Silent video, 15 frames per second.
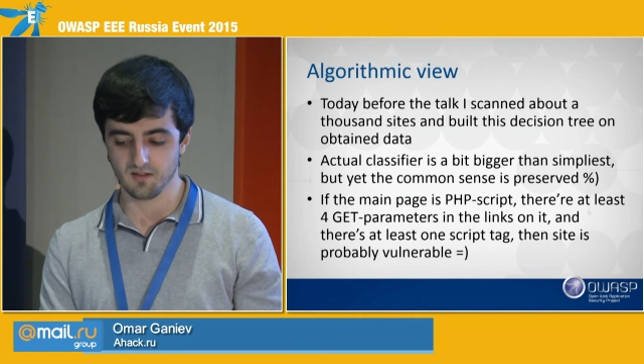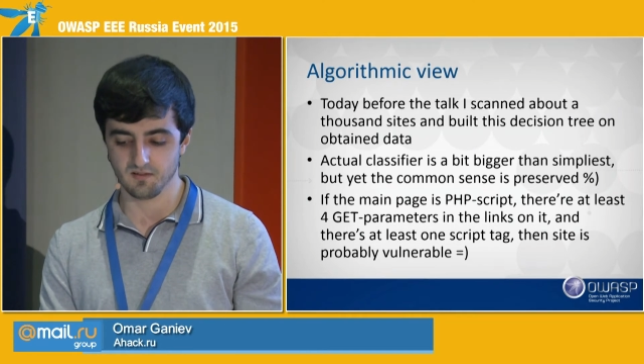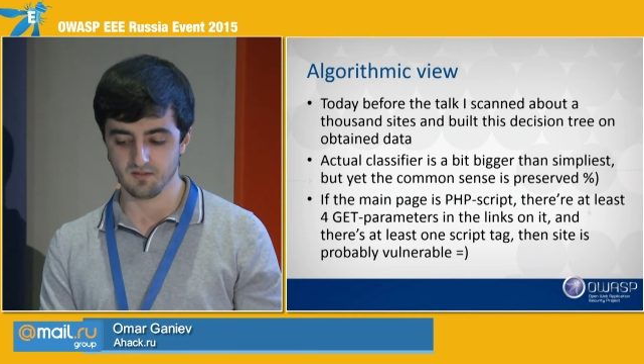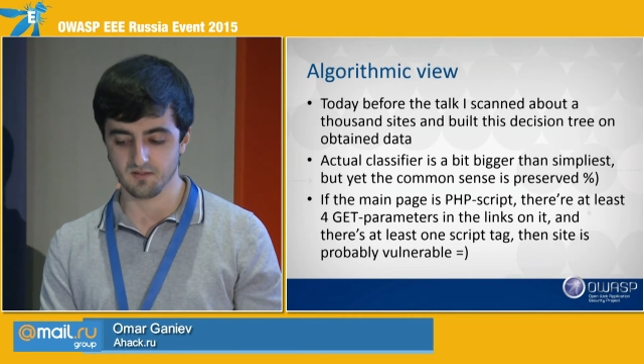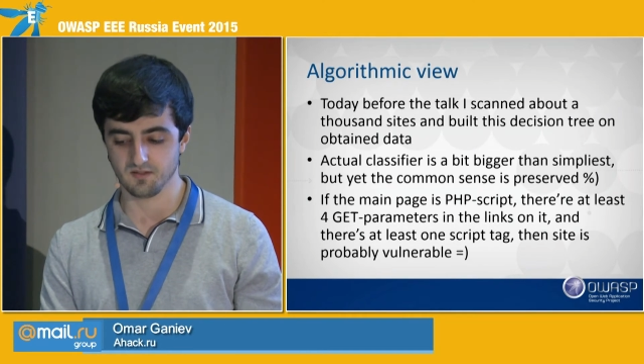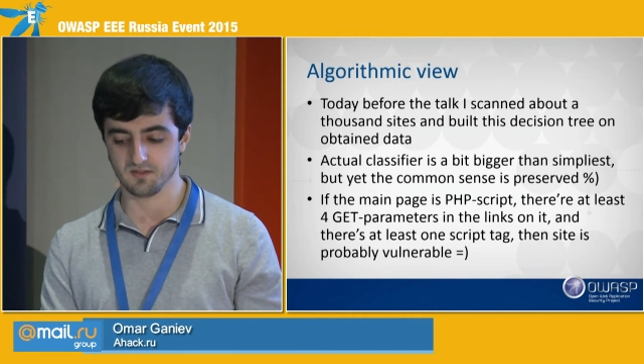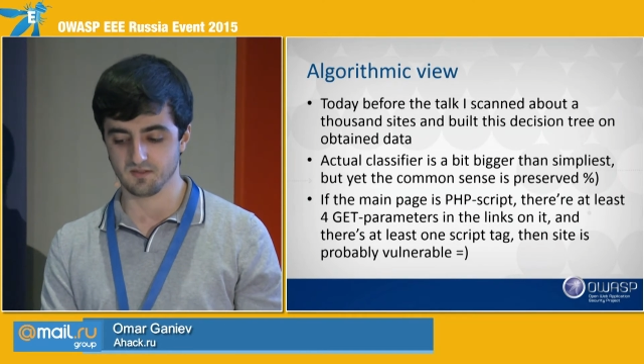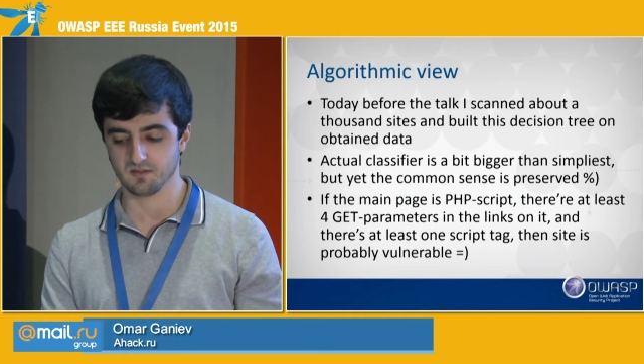
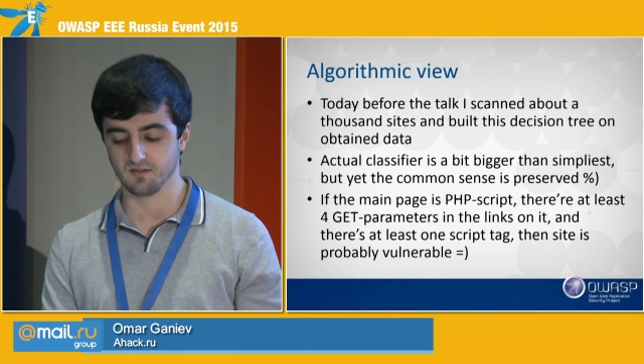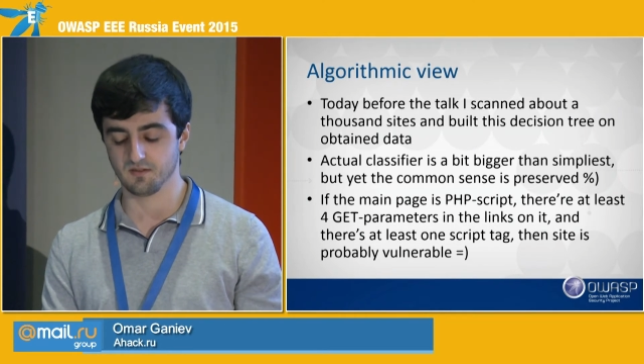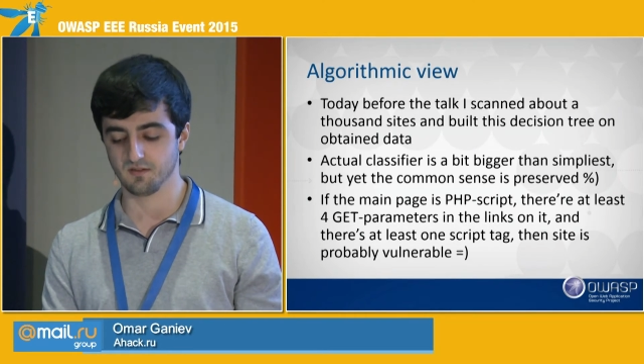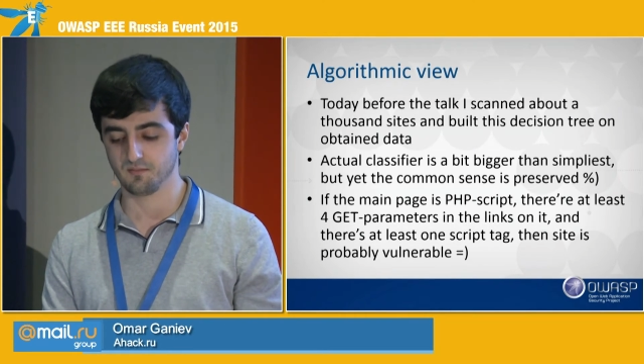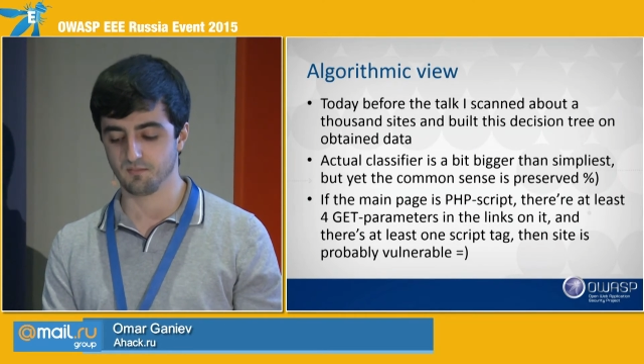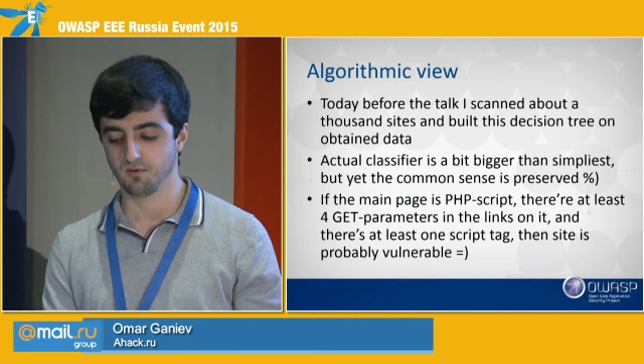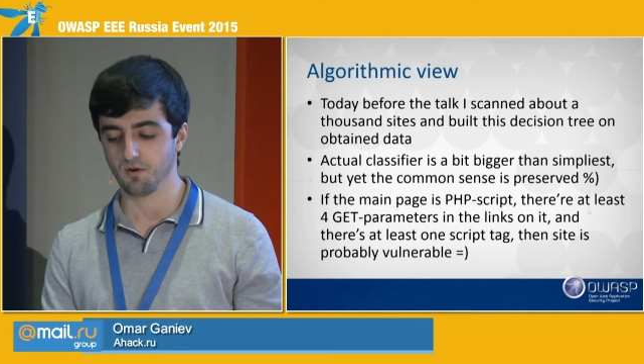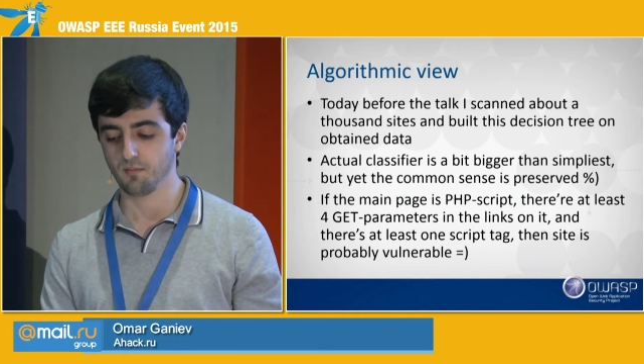this
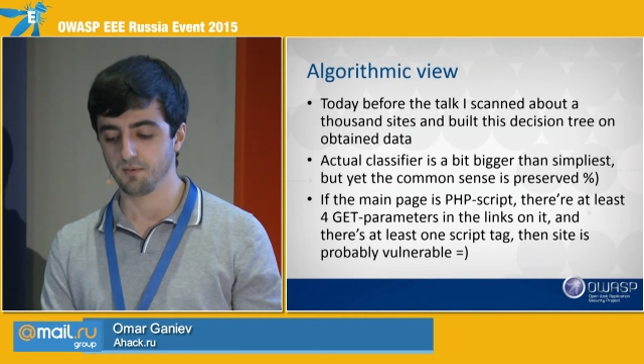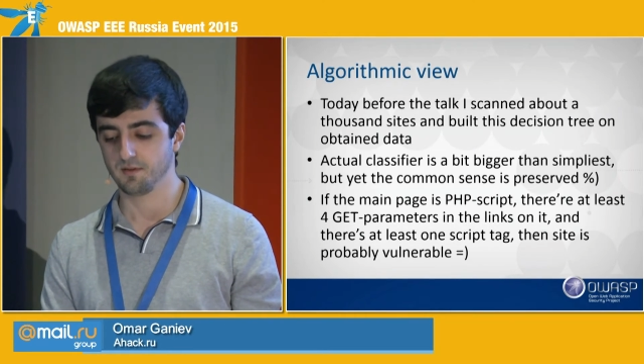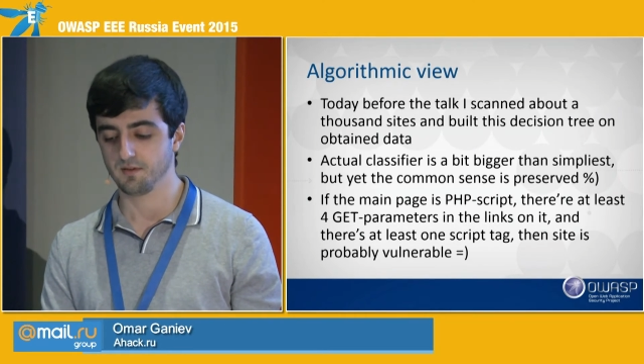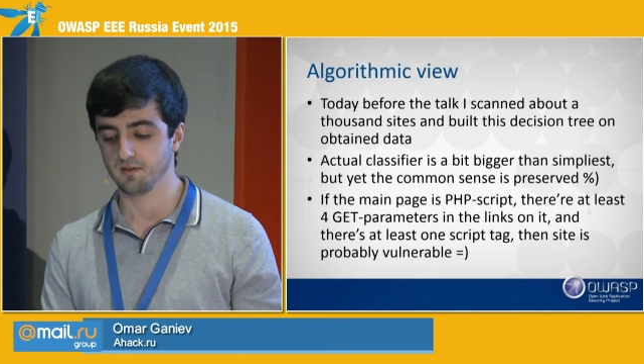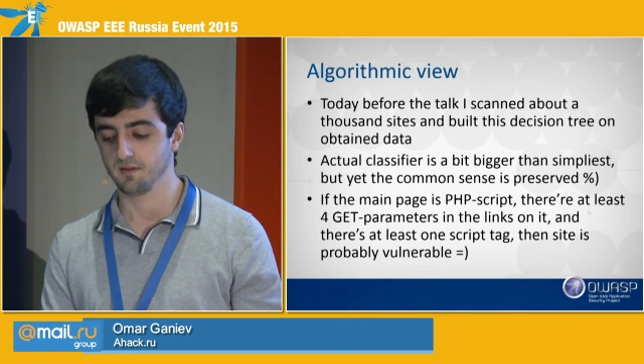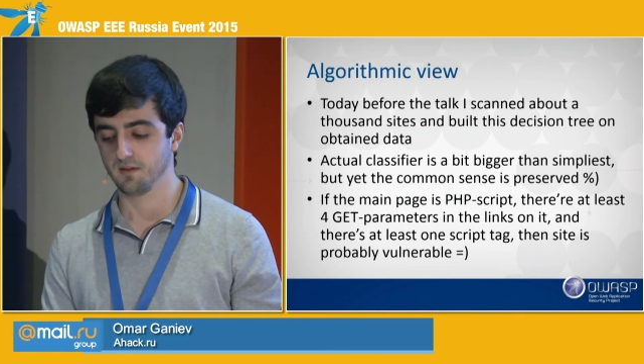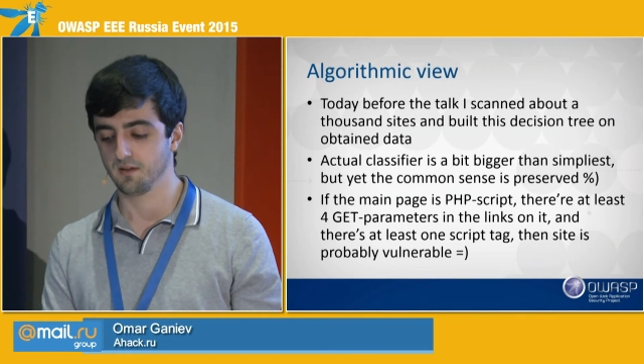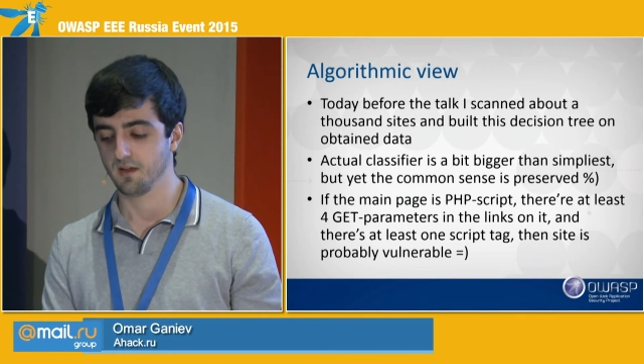
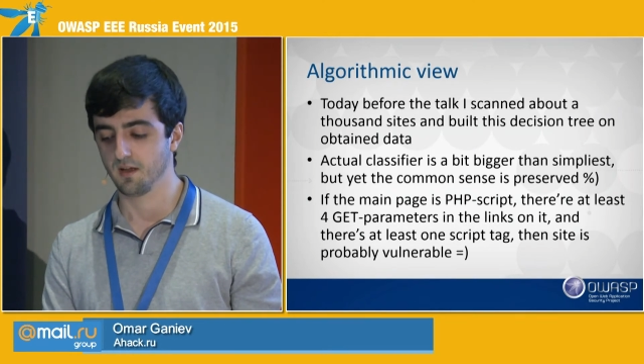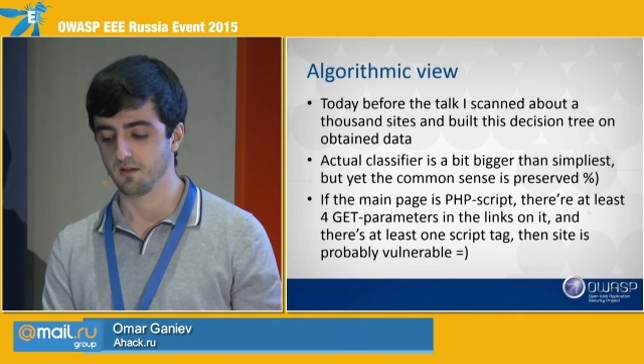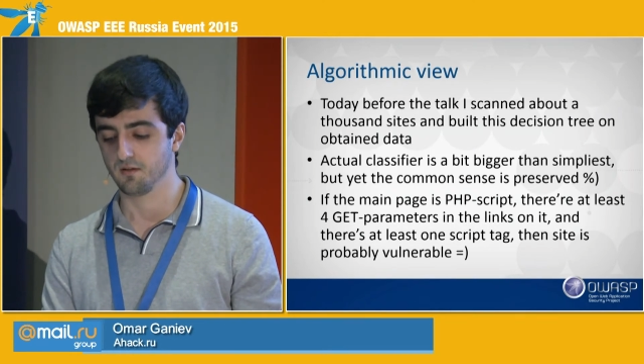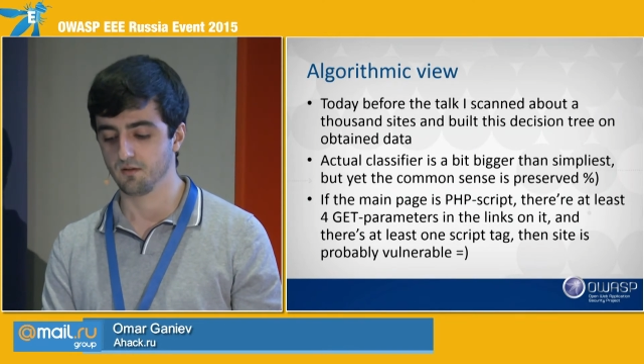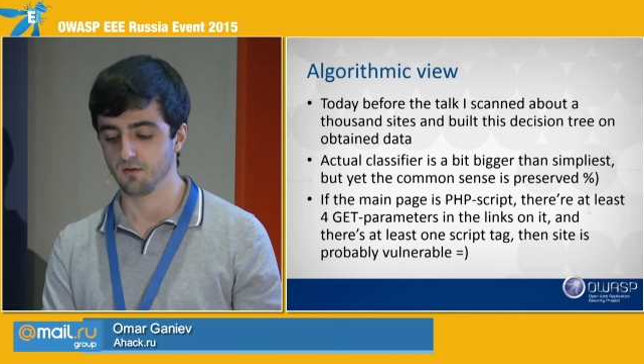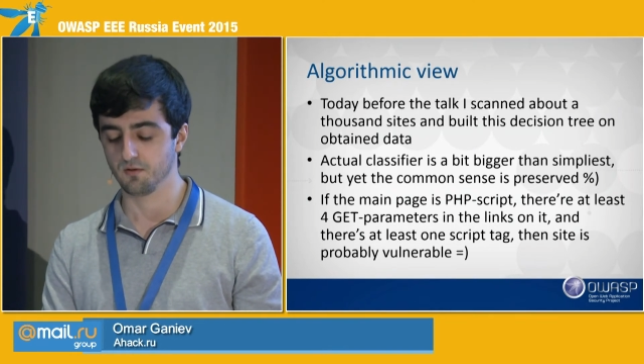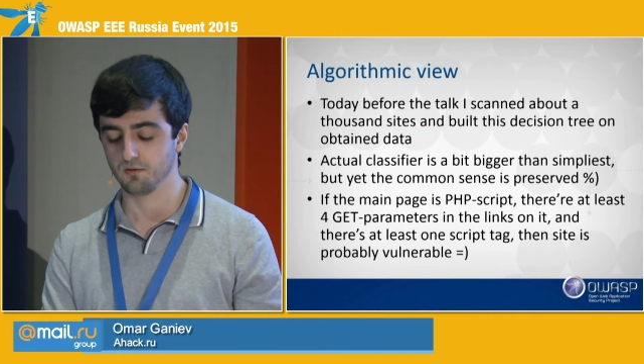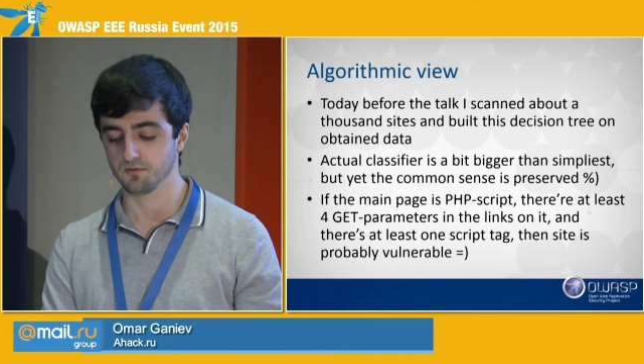property
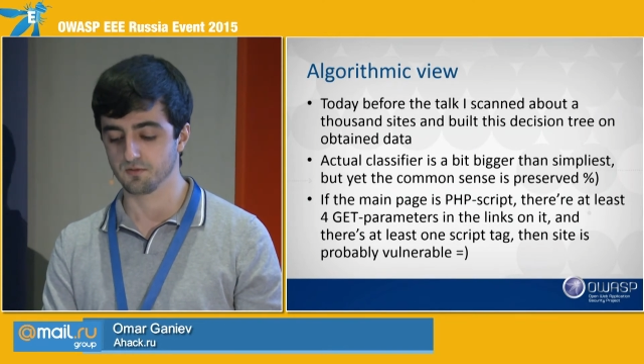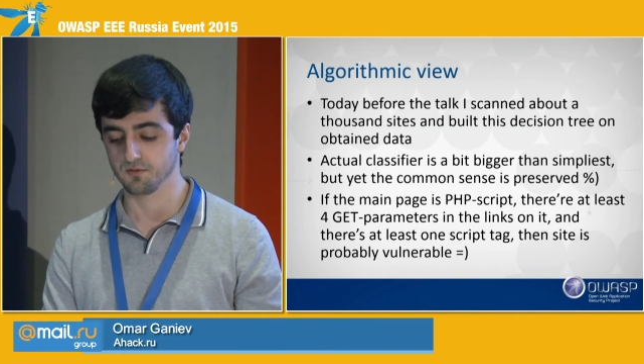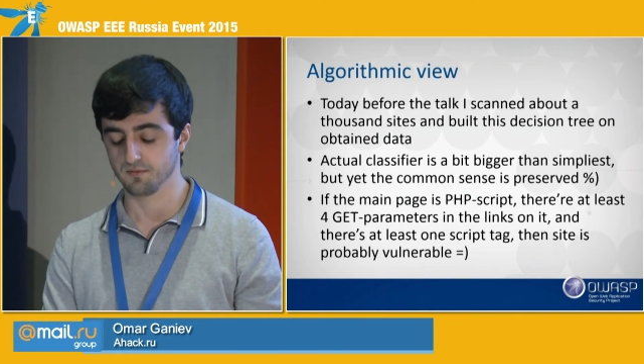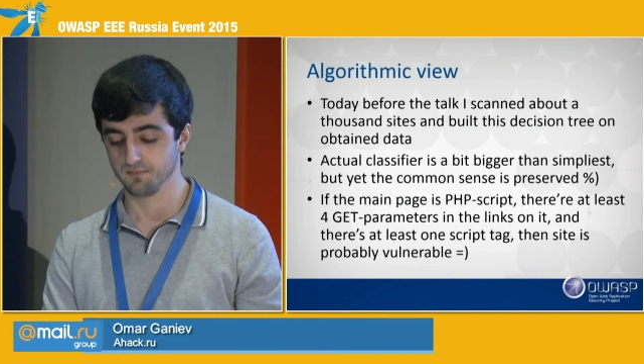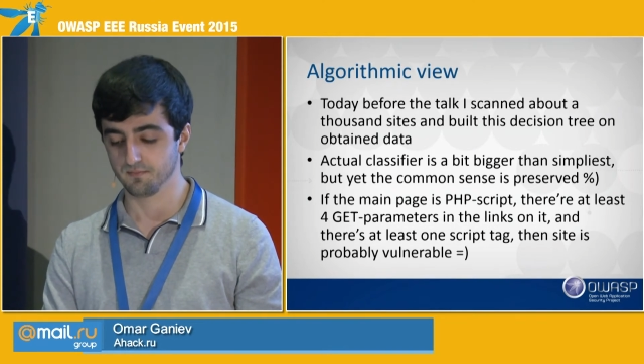holds.